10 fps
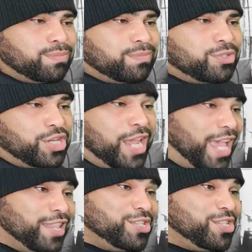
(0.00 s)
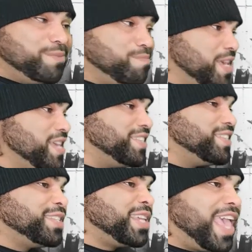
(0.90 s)
challenging
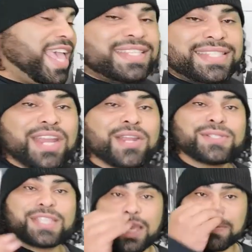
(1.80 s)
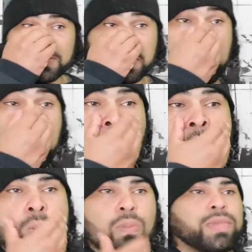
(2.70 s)
myths and stereotypes
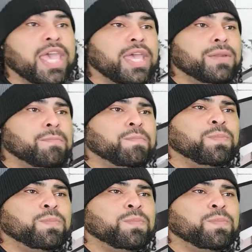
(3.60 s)
and